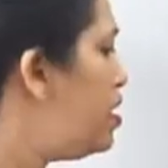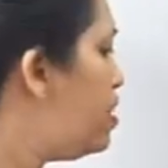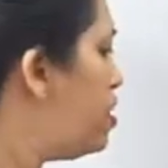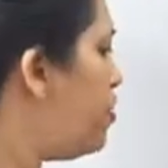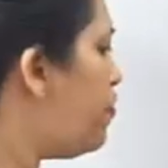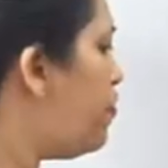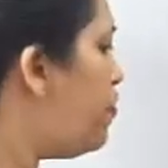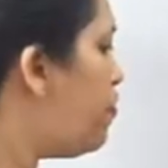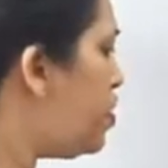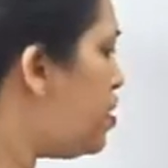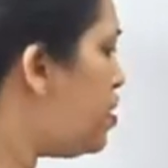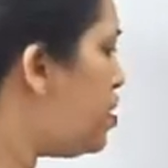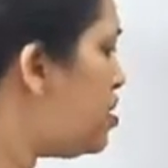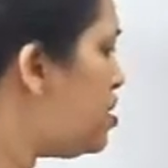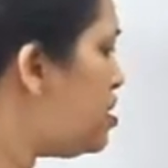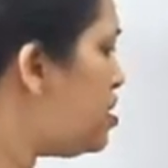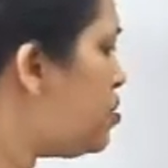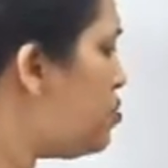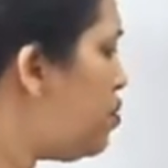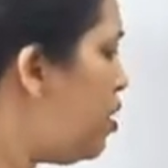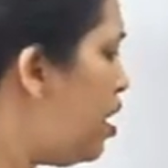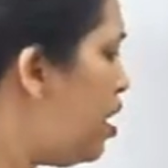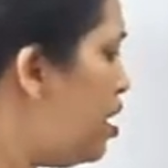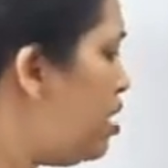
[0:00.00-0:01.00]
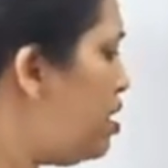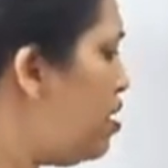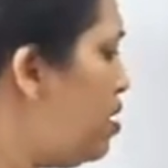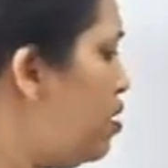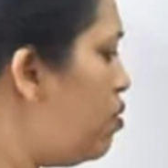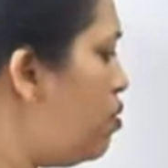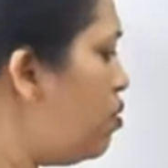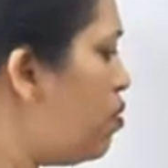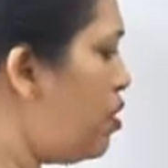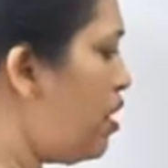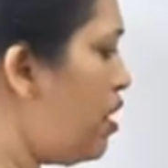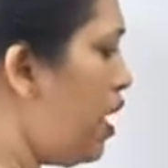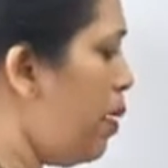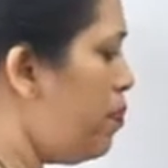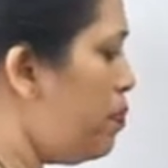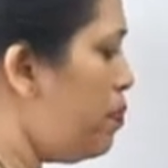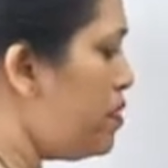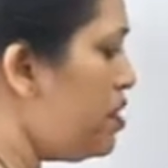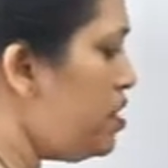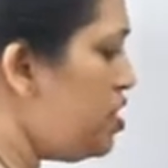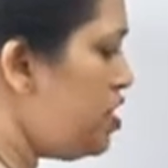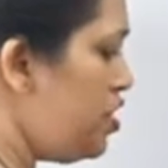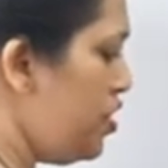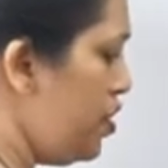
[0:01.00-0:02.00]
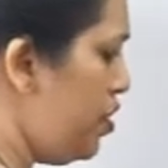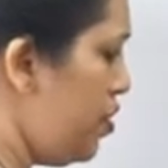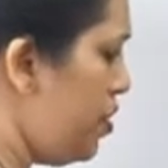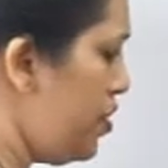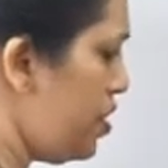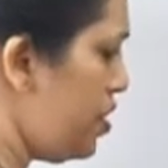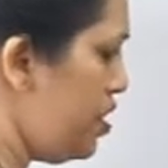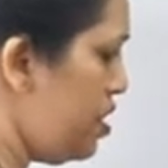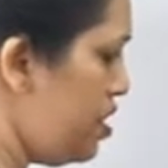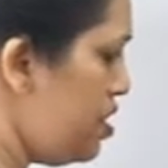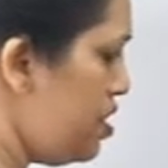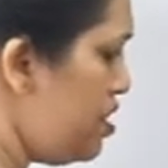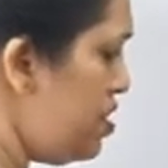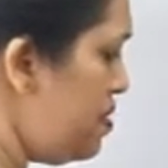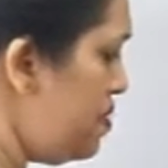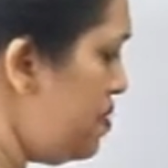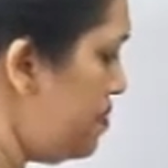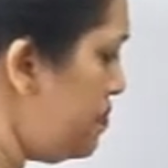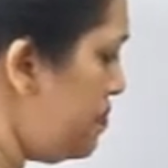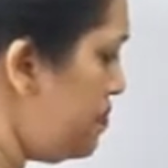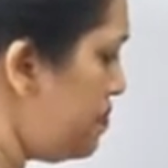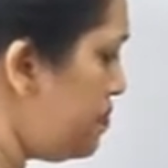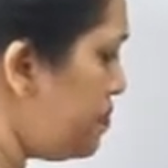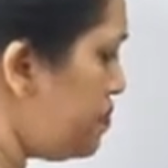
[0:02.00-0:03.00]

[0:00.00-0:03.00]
The first one, what happens here is